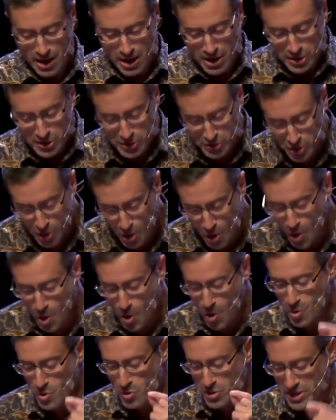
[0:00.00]

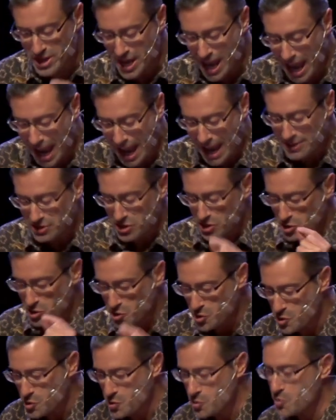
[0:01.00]
so that
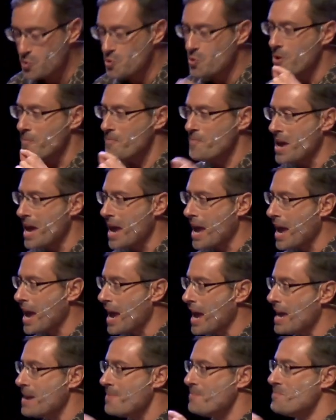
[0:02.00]
you
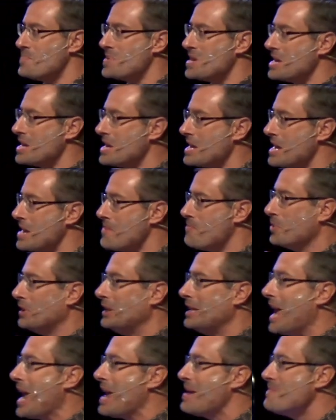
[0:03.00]
may be
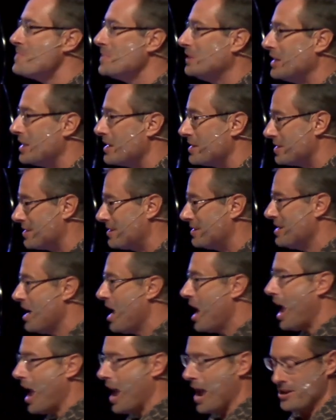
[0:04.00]
blameless
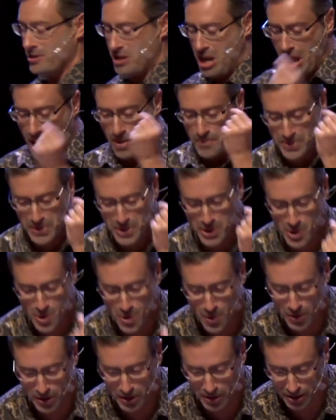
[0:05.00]
and
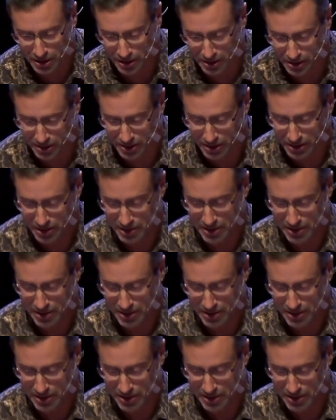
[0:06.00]
pure